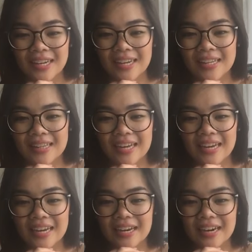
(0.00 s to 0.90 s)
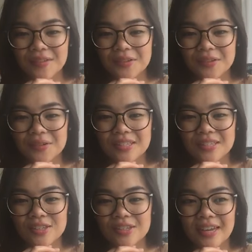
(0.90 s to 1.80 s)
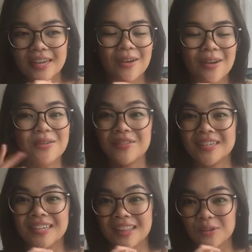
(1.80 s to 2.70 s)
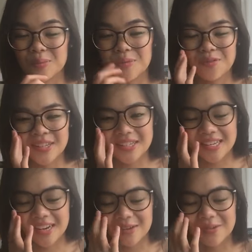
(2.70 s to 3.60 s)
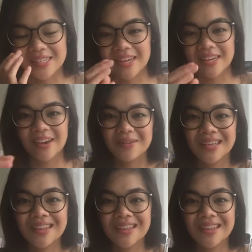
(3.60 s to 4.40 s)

And then afterwards, just hanging out with another group of friends that I always hang out with.